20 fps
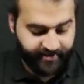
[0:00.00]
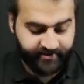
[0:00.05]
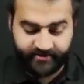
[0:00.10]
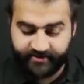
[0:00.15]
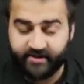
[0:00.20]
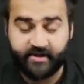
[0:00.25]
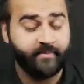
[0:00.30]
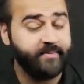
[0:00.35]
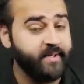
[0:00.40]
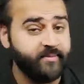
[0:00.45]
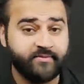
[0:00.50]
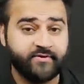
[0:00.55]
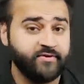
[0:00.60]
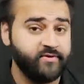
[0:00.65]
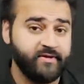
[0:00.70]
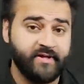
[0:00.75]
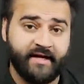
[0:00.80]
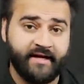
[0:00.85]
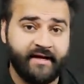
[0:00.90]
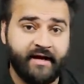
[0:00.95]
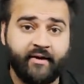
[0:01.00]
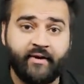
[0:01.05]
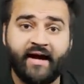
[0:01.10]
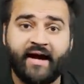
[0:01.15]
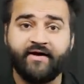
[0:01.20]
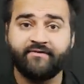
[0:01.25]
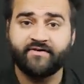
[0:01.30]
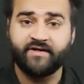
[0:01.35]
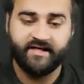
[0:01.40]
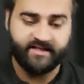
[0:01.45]
But I don't think I'll be able to do that now. I
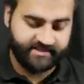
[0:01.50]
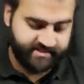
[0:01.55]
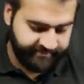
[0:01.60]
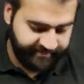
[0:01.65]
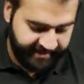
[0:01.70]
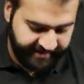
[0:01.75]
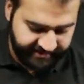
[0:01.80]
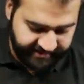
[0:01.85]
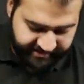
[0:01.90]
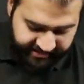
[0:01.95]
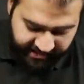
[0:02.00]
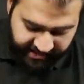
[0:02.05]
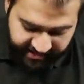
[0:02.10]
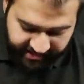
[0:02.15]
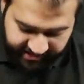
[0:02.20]
have to get some banners.